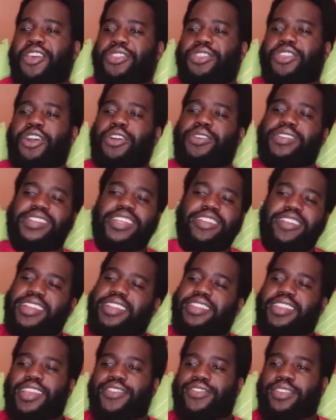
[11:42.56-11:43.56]
Though, is there
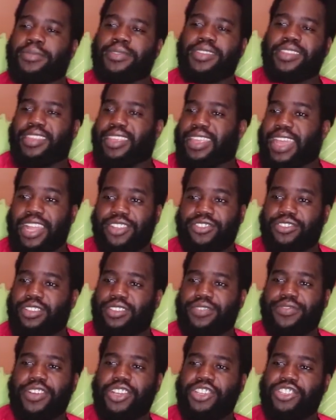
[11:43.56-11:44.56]
anything from the
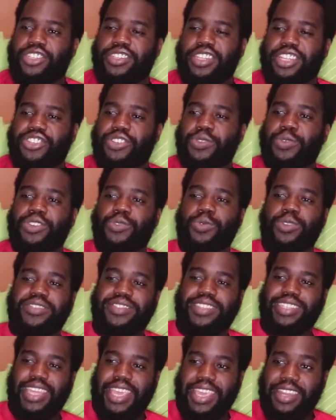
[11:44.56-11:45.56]
theatrical version that you wish would have
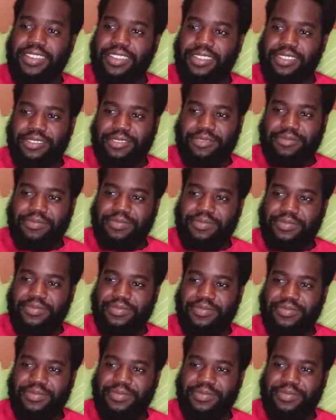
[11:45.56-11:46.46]
stayed? Yeah, I